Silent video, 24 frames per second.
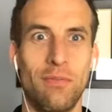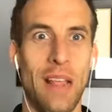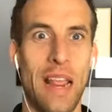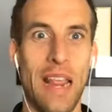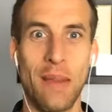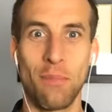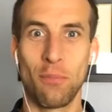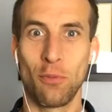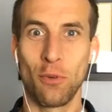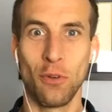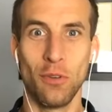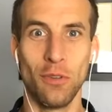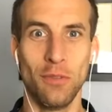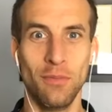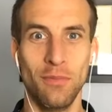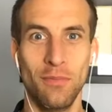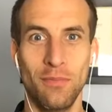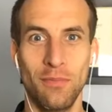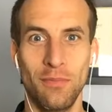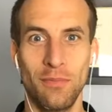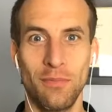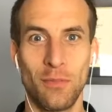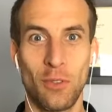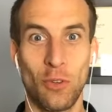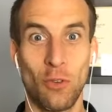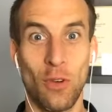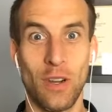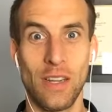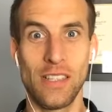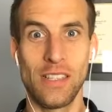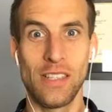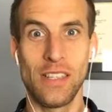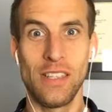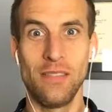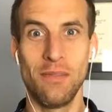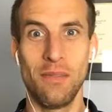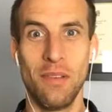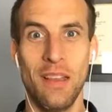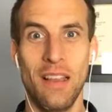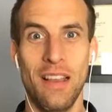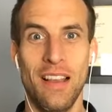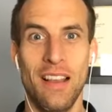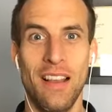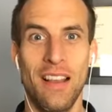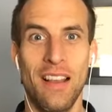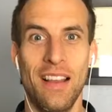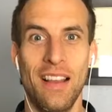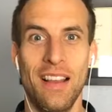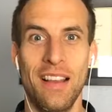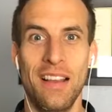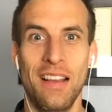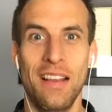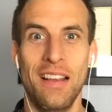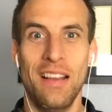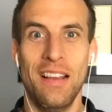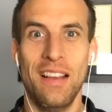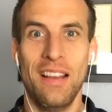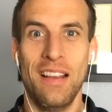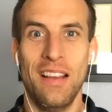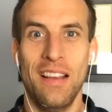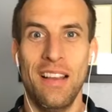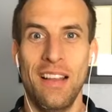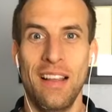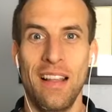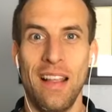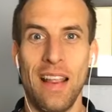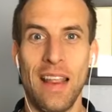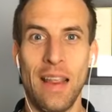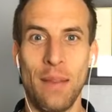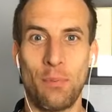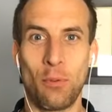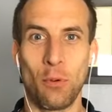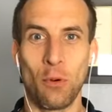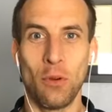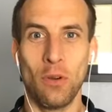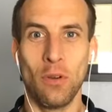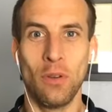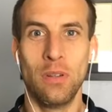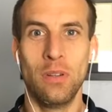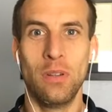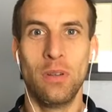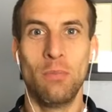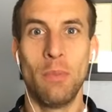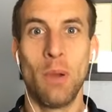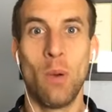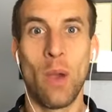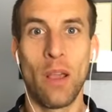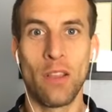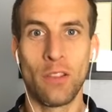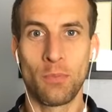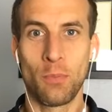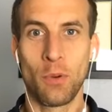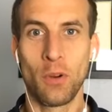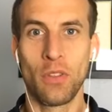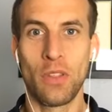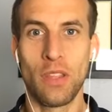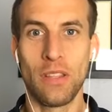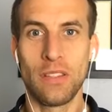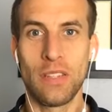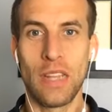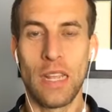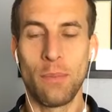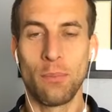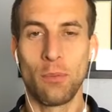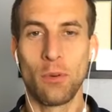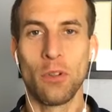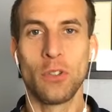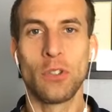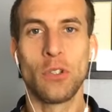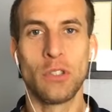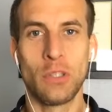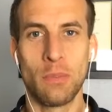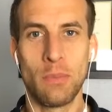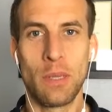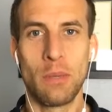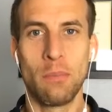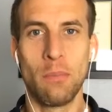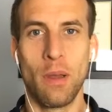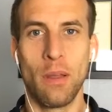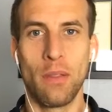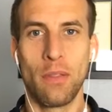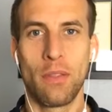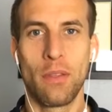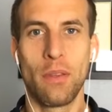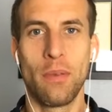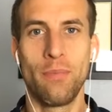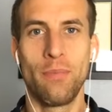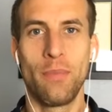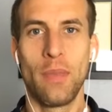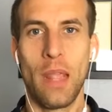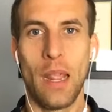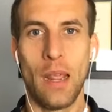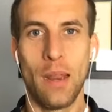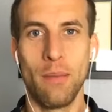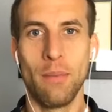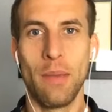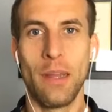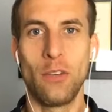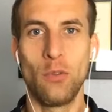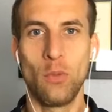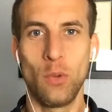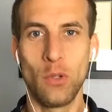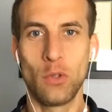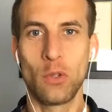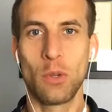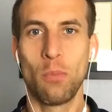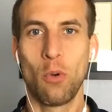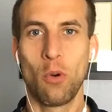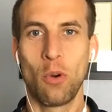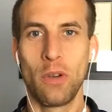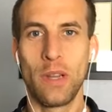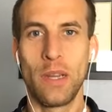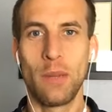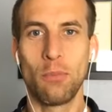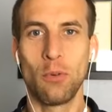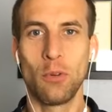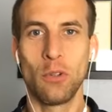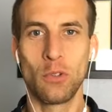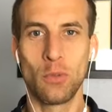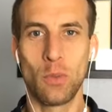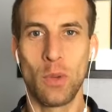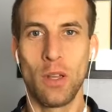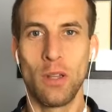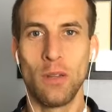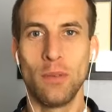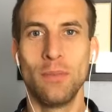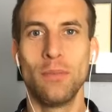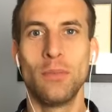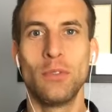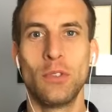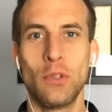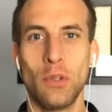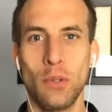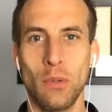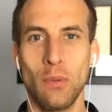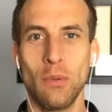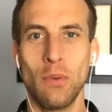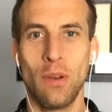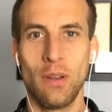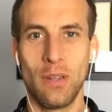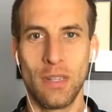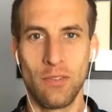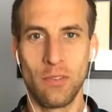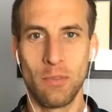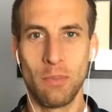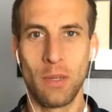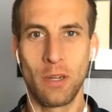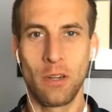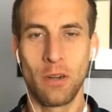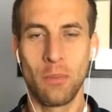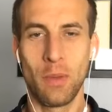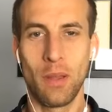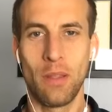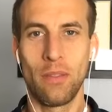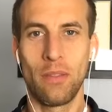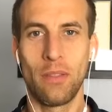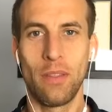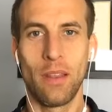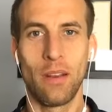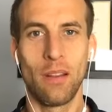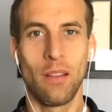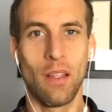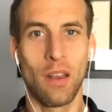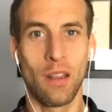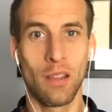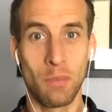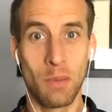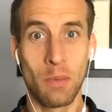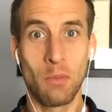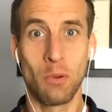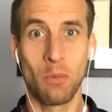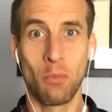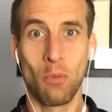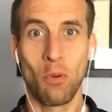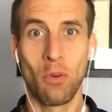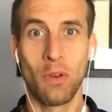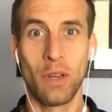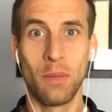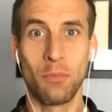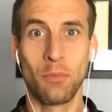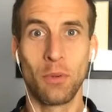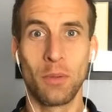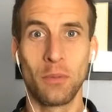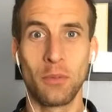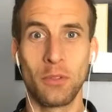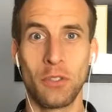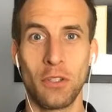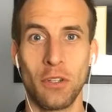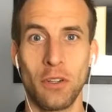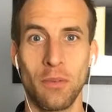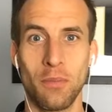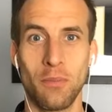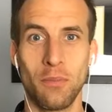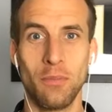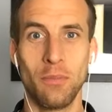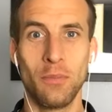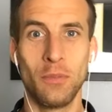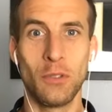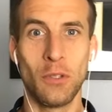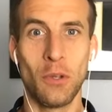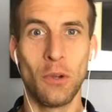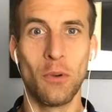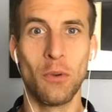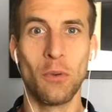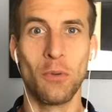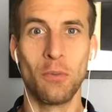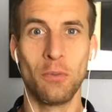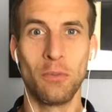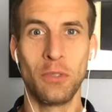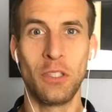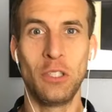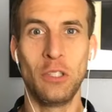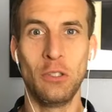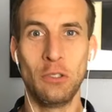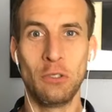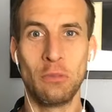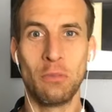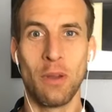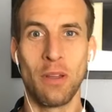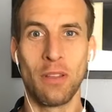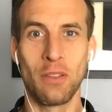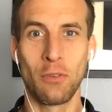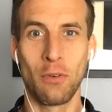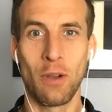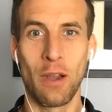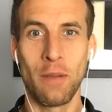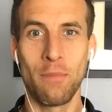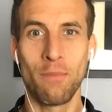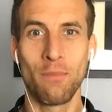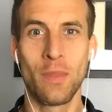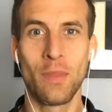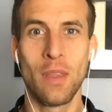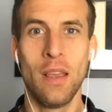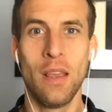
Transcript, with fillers: April, crazy. April, my wife's birthday is in April, so it's a big month. And my twins are born in April as well, so an even bigger month. And a lot of the people are born in April, I'm sure. So huge month, right?